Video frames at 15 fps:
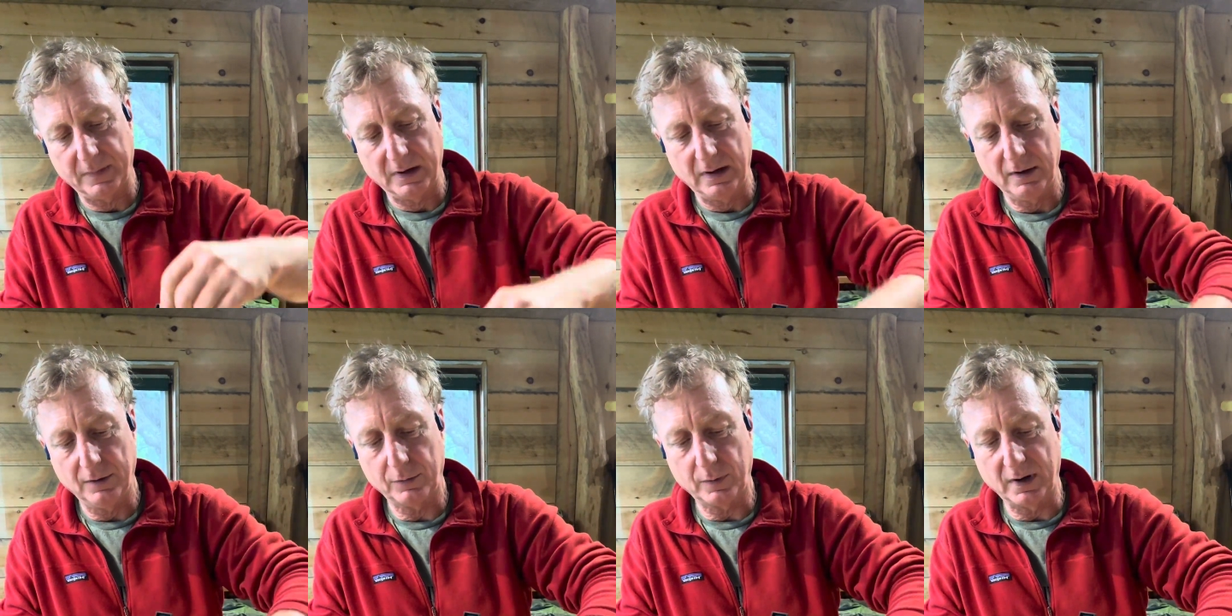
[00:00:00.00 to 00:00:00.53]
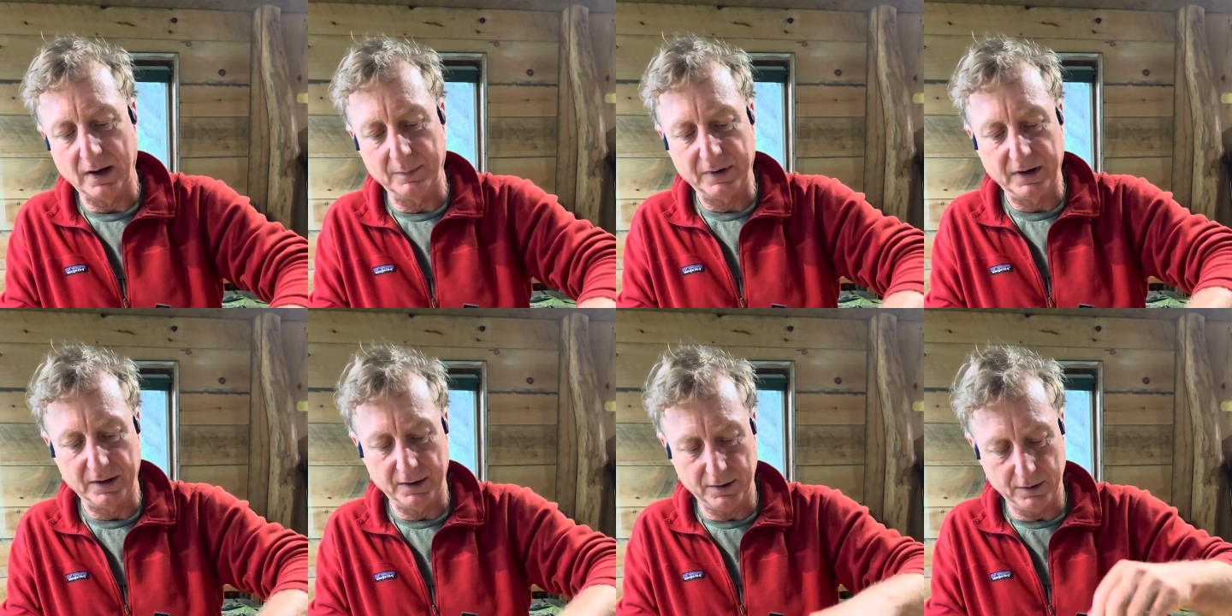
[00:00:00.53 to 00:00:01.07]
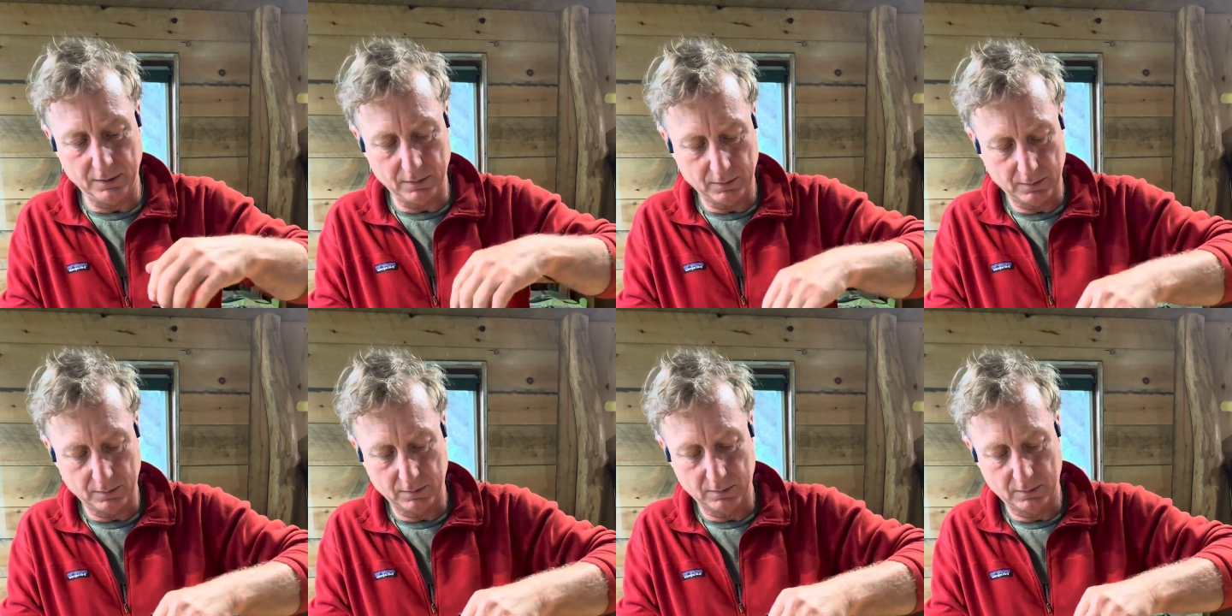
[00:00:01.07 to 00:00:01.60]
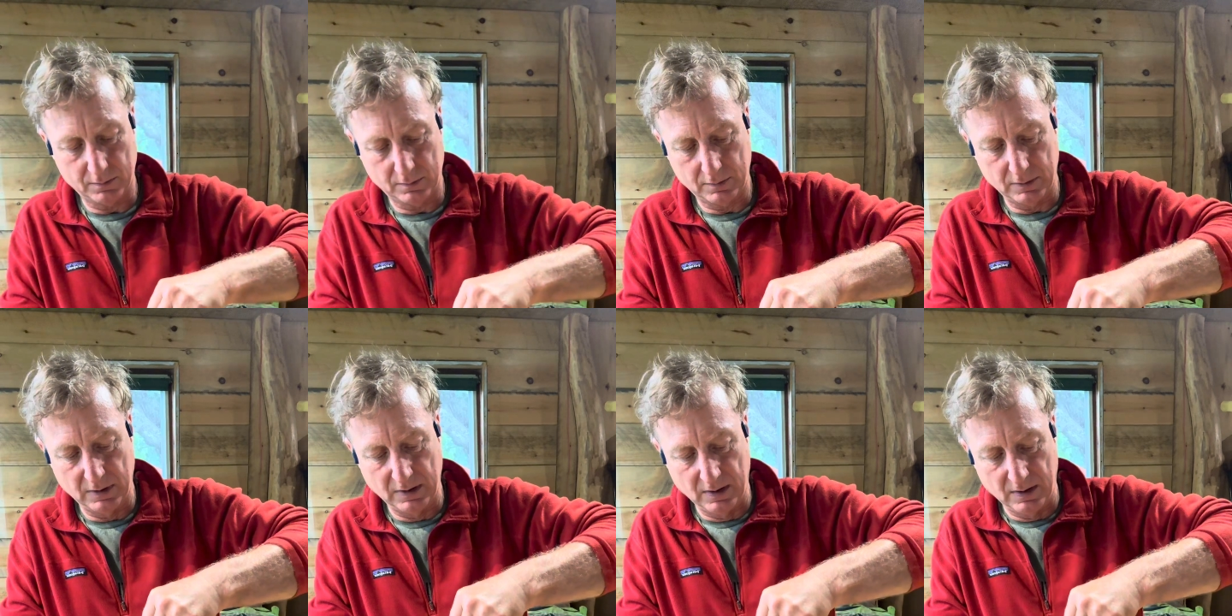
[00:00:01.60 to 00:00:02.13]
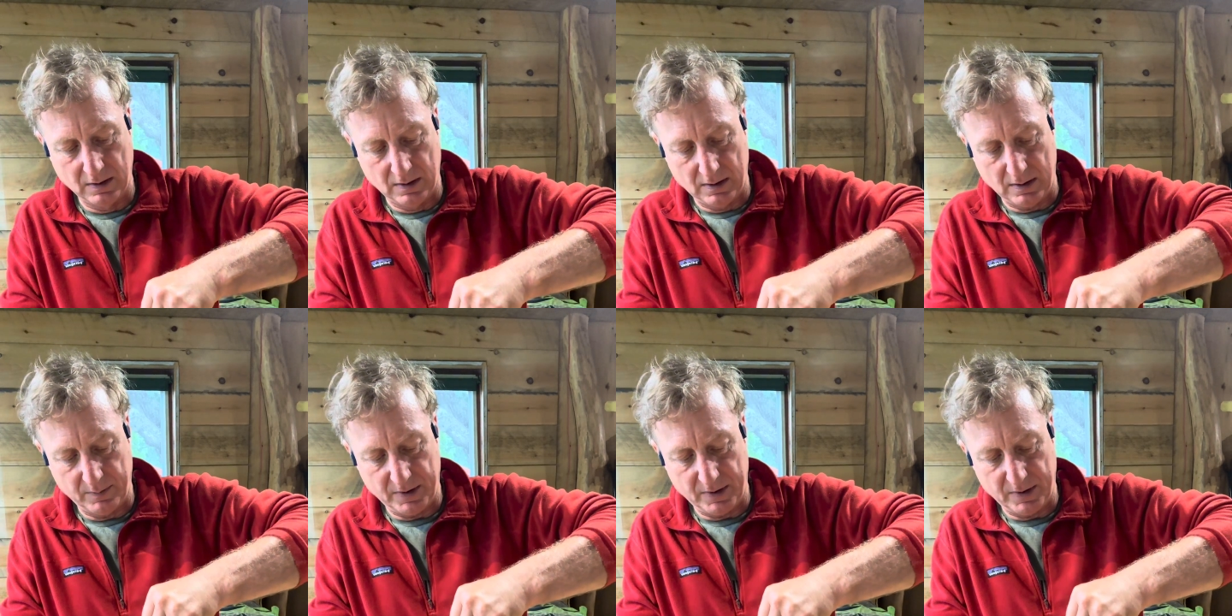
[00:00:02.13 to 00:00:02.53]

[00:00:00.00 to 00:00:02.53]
here's what I'm going to do. I'm